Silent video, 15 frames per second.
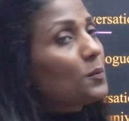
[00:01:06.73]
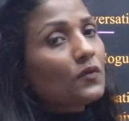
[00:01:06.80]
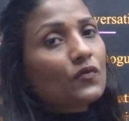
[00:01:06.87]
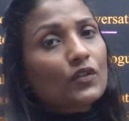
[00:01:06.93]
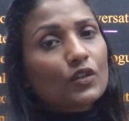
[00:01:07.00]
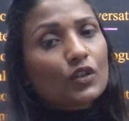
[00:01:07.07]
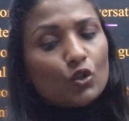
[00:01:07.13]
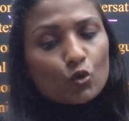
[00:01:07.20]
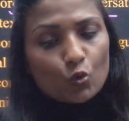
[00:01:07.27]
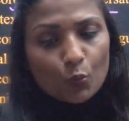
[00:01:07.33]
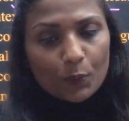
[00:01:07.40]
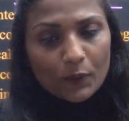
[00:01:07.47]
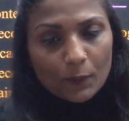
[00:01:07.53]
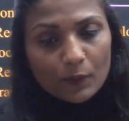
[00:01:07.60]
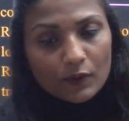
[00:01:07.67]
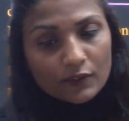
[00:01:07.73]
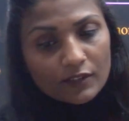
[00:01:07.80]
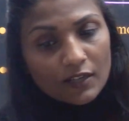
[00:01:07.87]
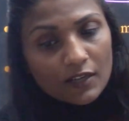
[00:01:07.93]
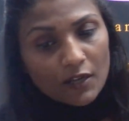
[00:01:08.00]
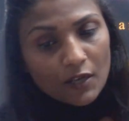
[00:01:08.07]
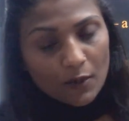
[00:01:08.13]
between the two people,
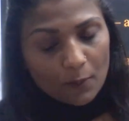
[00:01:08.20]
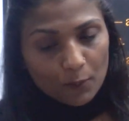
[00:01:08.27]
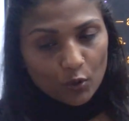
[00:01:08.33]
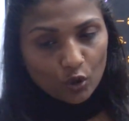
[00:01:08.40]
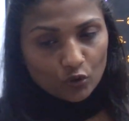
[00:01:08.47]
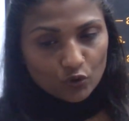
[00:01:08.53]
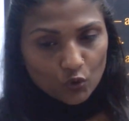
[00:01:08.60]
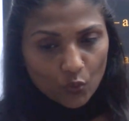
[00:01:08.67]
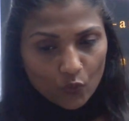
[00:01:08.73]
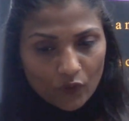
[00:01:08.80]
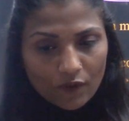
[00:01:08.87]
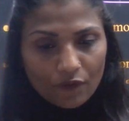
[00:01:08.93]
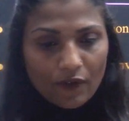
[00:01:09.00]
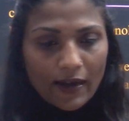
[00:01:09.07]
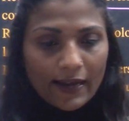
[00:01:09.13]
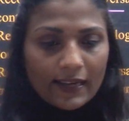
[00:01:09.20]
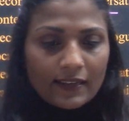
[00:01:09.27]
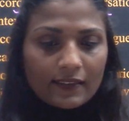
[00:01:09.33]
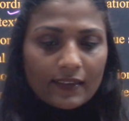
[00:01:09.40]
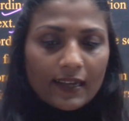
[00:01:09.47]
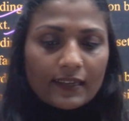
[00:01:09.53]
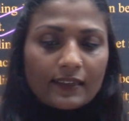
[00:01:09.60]
because you will
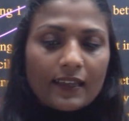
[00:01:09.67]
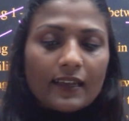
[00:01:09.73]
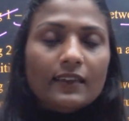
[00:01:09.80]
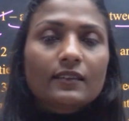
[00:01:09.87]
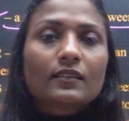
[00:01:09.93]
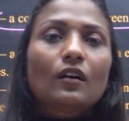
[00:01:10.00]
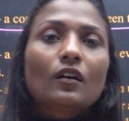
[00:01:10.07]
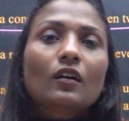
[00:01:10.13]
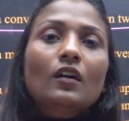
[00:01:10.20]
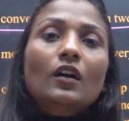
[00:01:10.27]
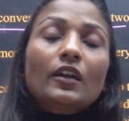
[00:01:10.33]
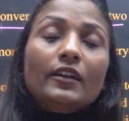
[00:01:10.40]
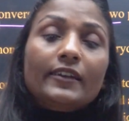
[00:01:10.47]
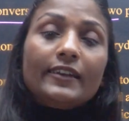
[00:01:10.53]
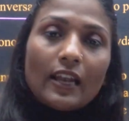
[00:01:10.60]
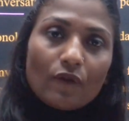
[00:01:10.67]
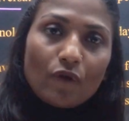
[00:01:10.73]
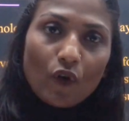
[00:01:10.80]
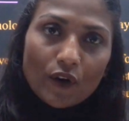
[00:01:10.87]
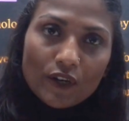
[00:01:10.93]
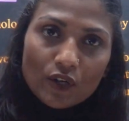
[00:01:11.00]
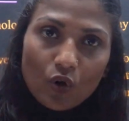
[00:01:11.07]
find that there is a
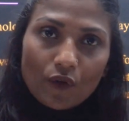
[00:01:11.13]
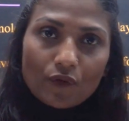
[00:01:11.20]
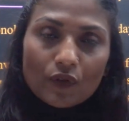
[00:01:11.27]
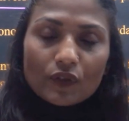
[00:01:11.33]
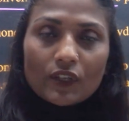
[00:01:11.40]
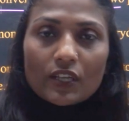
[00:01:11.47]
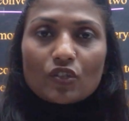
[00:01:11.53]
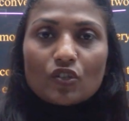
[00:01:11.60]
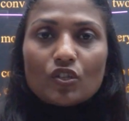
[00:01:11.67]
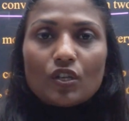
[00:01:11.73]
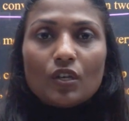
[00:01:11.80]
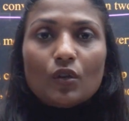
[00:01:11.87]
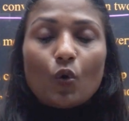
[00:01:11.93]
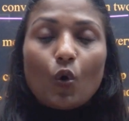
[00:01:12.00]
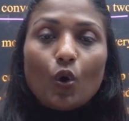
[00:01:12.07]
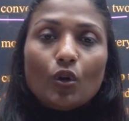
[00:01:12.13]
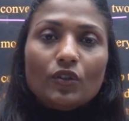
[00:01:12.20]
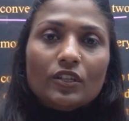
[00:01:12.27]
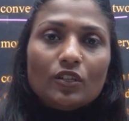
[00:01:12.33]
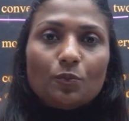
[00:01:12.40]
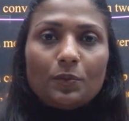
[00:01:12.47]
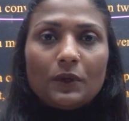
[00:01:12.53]
telephonic conversation or
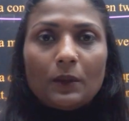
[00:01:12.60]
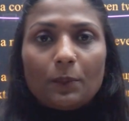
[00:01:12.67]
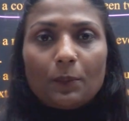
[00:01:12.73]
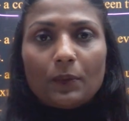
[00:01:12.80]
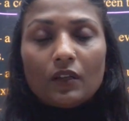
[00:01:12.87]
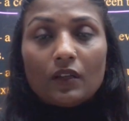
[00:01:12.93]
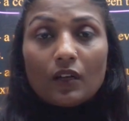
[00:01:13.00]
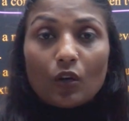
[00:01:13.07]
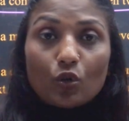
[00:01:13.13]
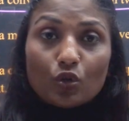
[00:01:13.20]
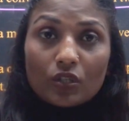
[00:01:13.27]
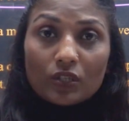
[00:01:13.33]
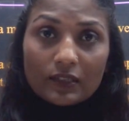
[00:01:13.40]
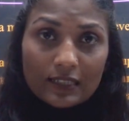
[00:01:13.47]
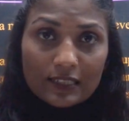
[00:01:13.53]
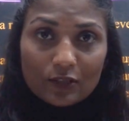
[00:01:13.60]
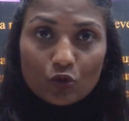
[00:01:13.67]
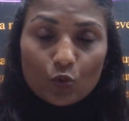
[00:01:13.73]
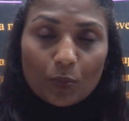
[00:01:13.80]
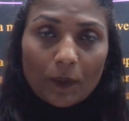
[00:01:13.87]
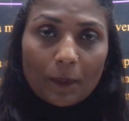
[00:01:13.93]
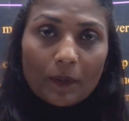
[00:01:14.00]
these
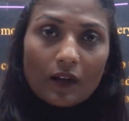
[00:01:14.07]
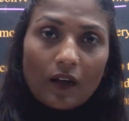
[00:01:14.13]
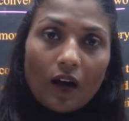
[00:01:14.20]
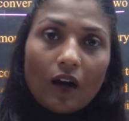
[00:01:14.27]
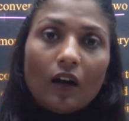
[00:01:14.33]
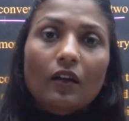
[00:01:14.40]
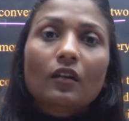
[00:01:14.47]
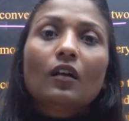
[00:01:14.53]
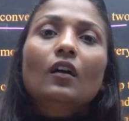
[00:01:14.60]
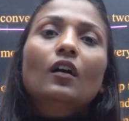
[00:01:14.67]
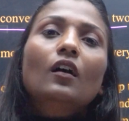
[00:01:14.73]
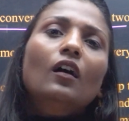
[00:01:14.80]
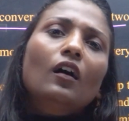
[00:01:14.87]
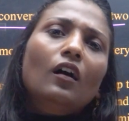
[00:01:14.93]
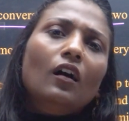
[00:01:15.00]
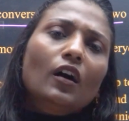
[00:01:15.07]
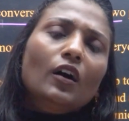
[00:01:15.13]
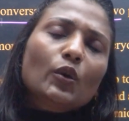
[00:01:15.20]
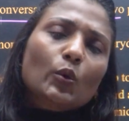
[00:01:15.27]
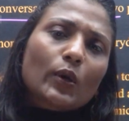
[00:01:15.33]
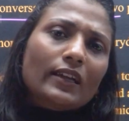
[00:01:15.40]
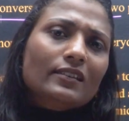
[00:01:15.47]
two people are
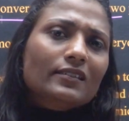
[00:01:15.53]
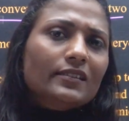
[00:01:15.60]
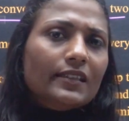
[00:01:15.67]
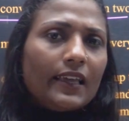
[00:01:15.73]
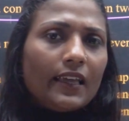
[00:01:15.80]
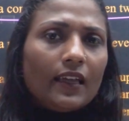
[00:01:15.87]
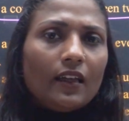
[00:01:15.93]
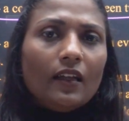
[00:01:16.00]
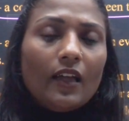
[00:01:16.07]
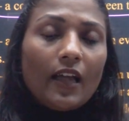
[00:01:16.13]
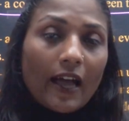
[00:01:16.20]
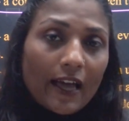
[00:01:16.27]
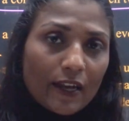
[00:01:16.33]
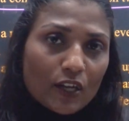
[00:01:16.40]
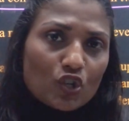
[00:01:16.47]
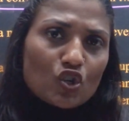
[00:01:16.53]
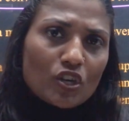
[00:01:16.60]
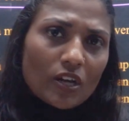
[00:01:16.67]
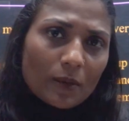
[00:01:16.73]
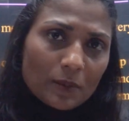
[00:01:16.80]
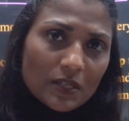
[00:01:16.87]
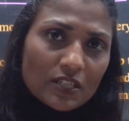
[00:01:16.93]
you can say
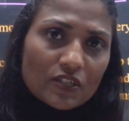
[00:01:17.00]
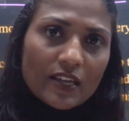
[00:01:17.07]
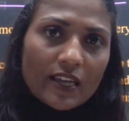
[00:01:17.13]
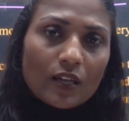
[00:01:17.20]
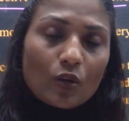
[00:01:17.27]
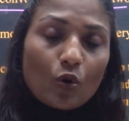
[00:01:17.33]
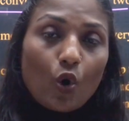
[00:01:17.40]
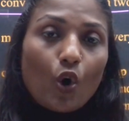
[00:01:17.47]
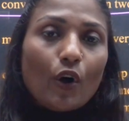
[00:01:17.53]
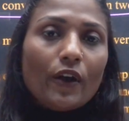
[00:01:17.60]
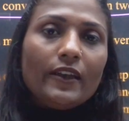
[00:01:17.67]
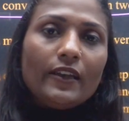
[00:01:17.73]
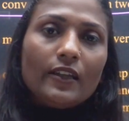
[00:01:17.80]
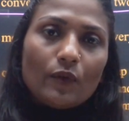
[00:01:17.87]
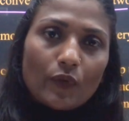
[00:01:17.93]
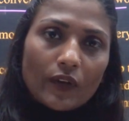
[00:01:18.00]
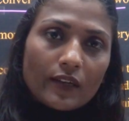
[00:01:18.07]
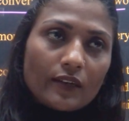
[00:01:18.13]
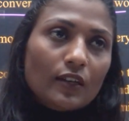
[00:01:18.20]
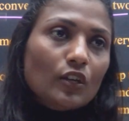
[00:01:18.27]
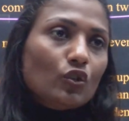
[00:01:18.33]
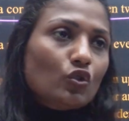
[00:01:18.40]
arranging a meeting or an
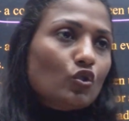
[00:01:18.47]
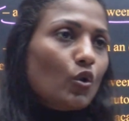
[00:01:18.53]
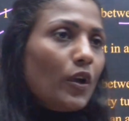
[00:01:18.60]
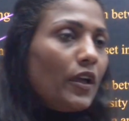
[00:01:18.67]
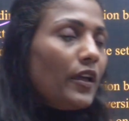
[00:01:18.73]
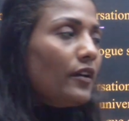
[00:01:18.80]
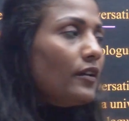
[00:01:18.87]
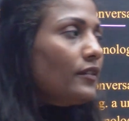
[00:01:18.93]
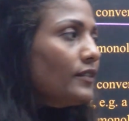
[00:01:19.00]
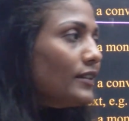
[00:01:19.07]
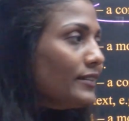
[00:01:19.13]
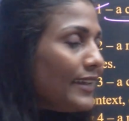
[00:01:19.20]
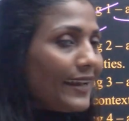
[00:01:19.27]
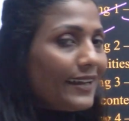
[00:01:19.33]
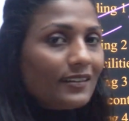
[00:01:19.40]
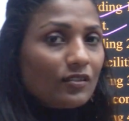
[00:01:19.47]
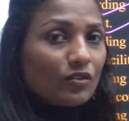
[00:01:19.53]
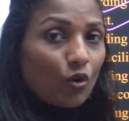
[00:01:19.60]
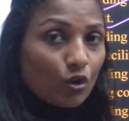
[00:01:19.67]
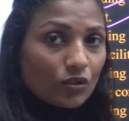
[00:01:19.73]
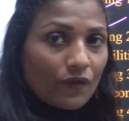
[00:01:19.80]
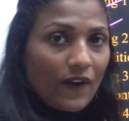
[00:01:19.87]
event. So here the dates
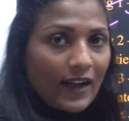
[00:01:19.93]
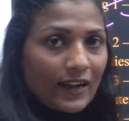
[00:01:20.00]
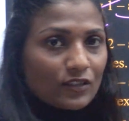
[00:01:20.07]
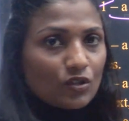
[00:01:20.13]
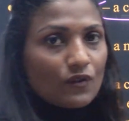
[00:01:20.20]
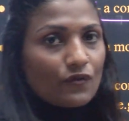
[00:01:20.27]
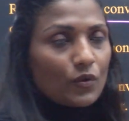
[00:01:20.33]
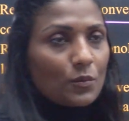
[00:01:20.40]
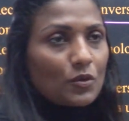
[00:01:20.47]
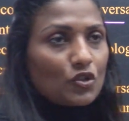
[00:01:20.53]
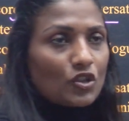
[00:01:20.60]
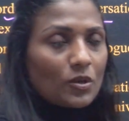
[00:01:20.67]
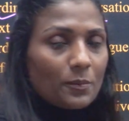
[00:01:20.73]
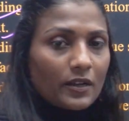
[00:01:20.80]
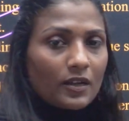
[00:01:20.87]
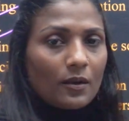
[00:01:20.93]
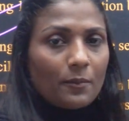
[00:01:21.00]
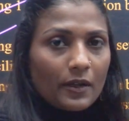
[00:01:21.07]
or the factual information become